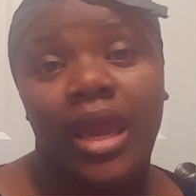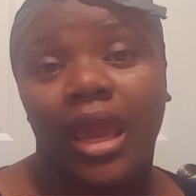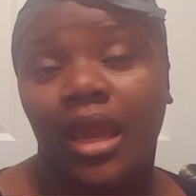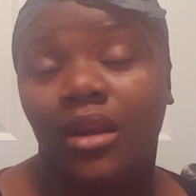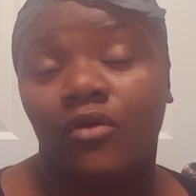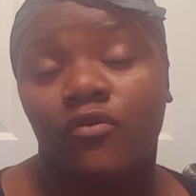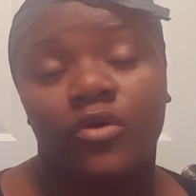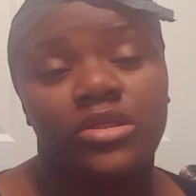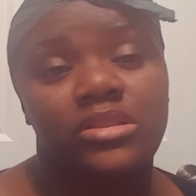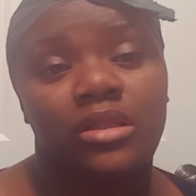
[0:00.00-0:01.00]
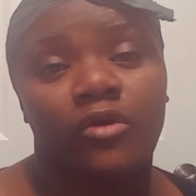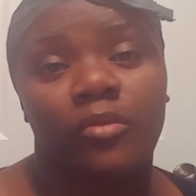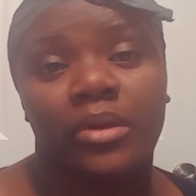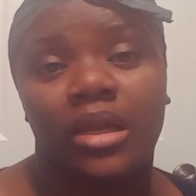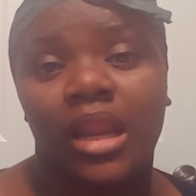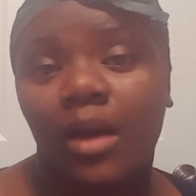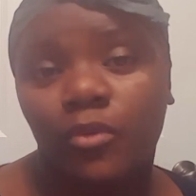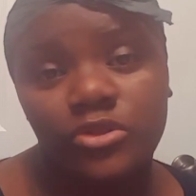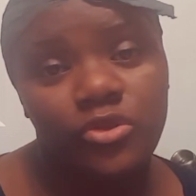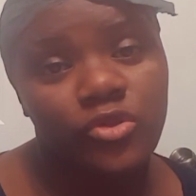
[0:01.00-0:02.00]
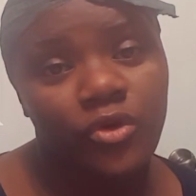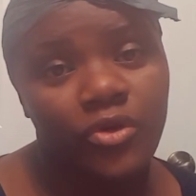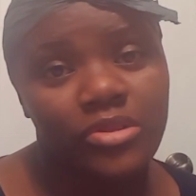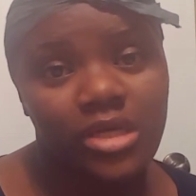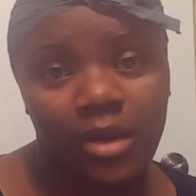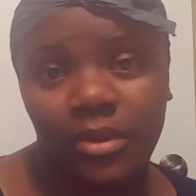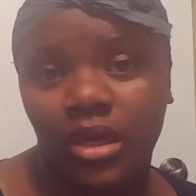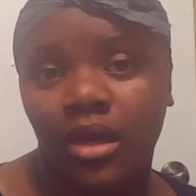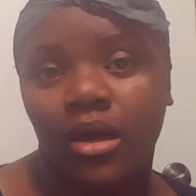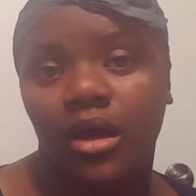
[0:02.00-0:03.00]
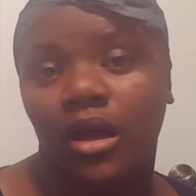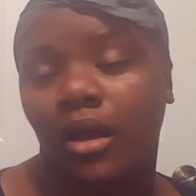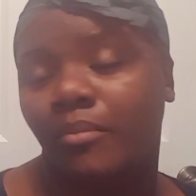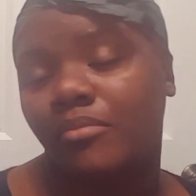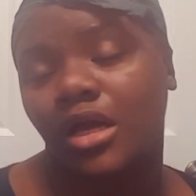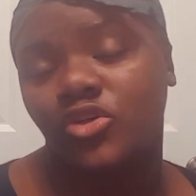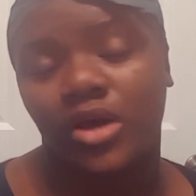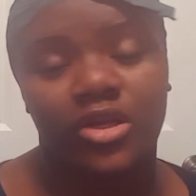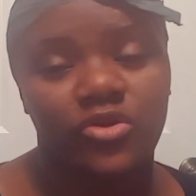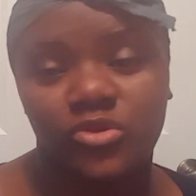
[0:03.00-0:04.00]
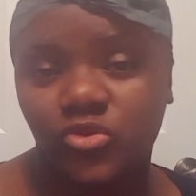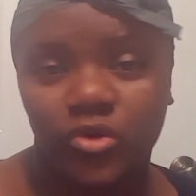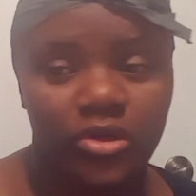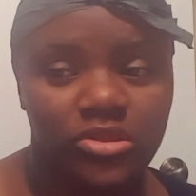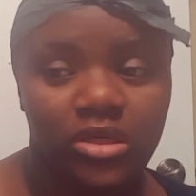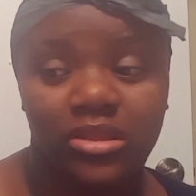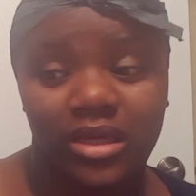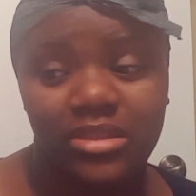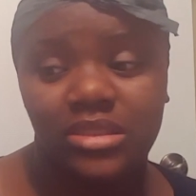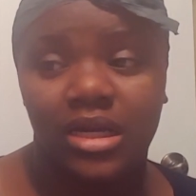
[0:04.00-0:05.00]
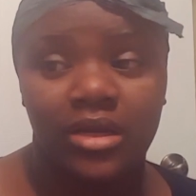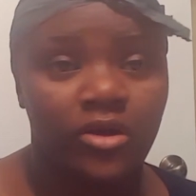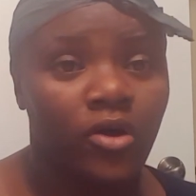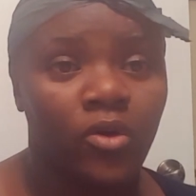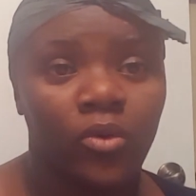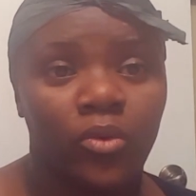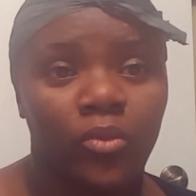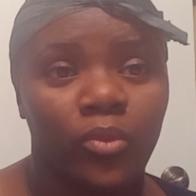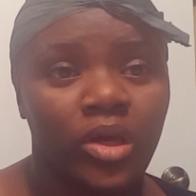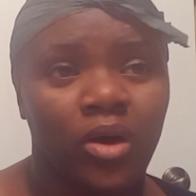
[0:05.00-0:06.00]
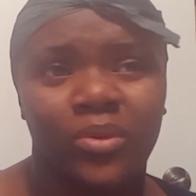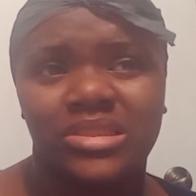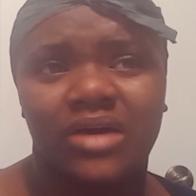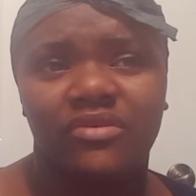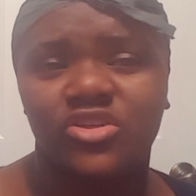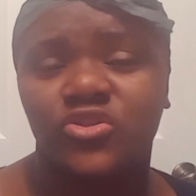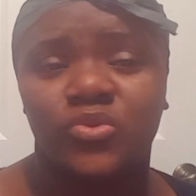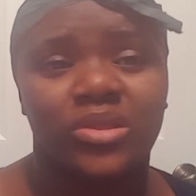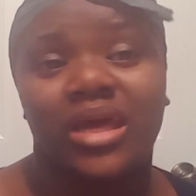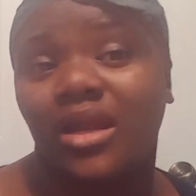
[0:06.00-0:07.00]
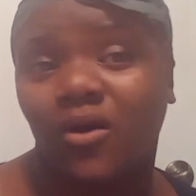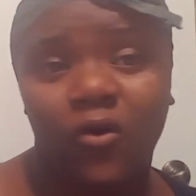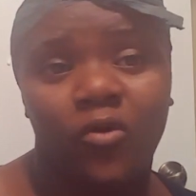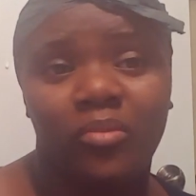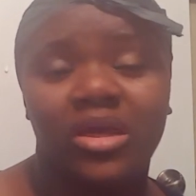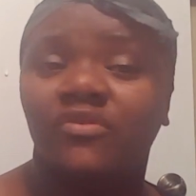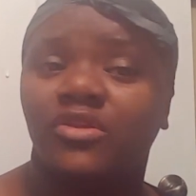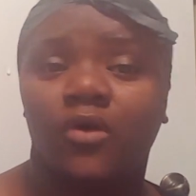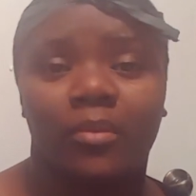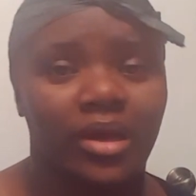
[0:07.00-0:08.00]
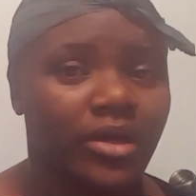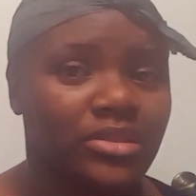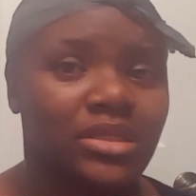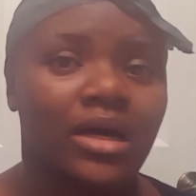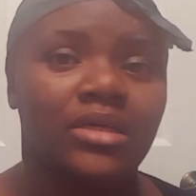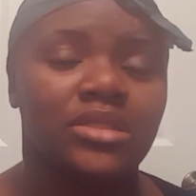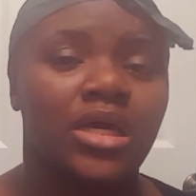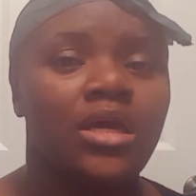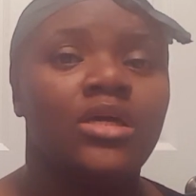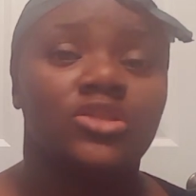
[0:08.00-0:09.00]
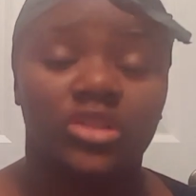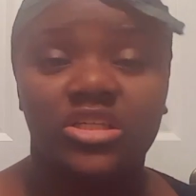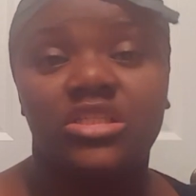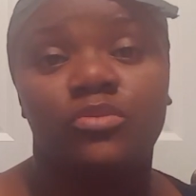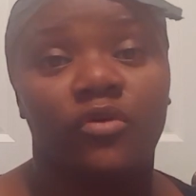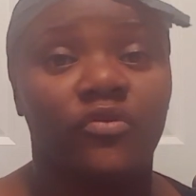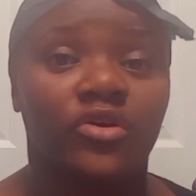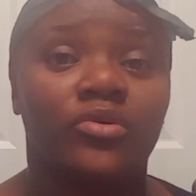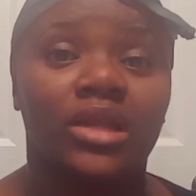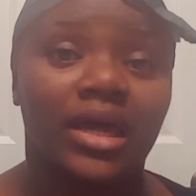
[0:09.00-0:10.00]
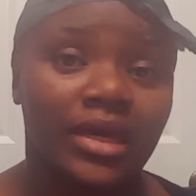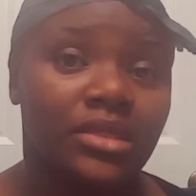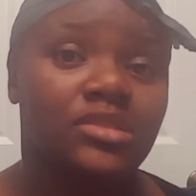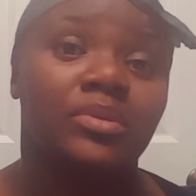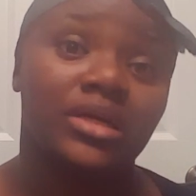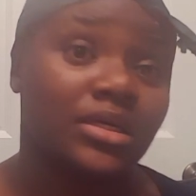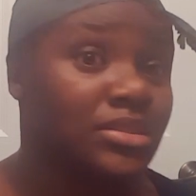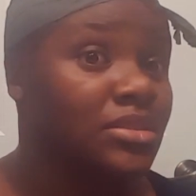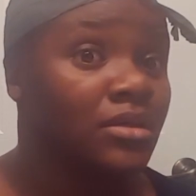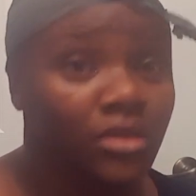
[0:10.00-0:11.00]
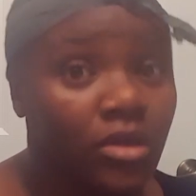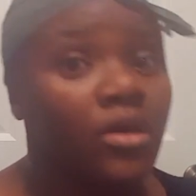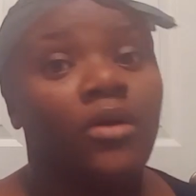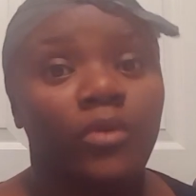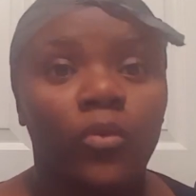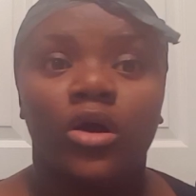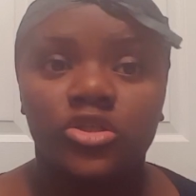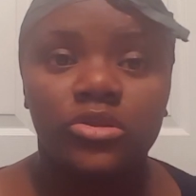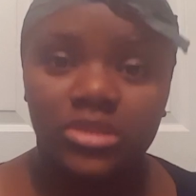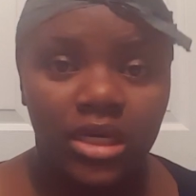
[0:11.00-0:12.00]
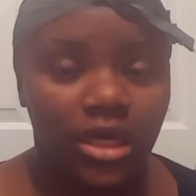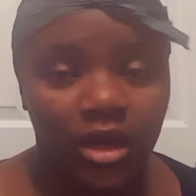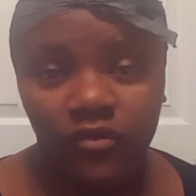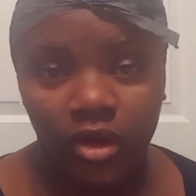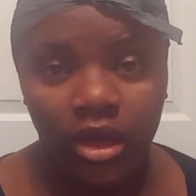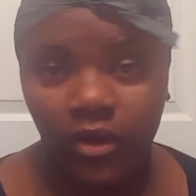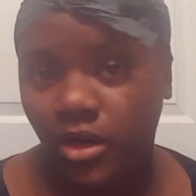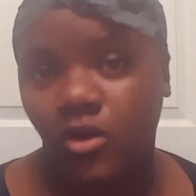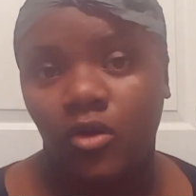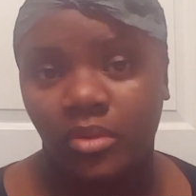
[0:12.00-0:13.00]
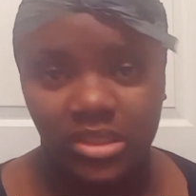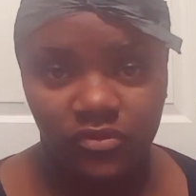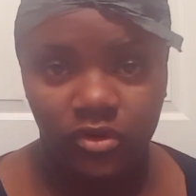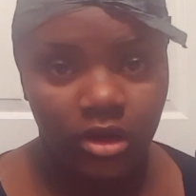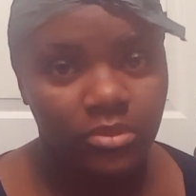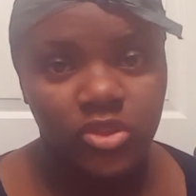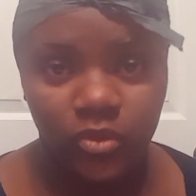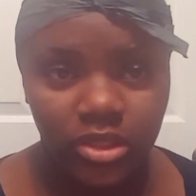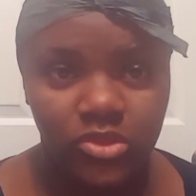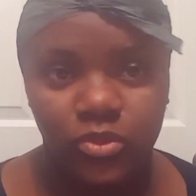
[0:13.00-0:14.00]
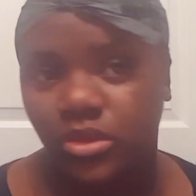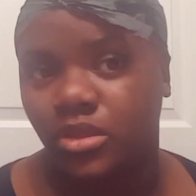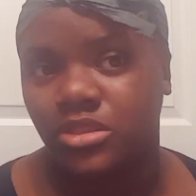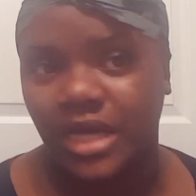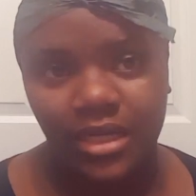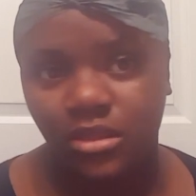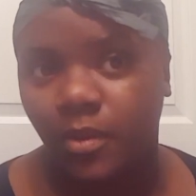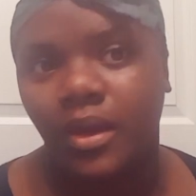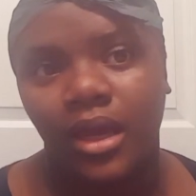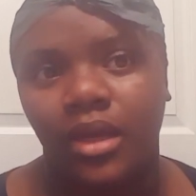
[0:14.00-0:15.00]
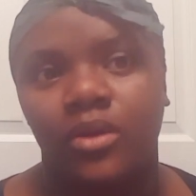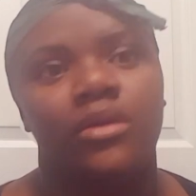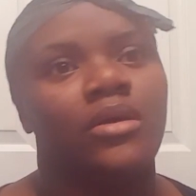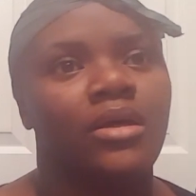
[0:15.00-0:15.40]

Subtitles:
And of course, there will be a lot more tutorials coming. I try to do tutorials on things that I know we always have issues with at home, even though I'm a hairstylist. So this is more for you clients, because we want you to take care of your hair at home, because if you come to us with a jacked up head,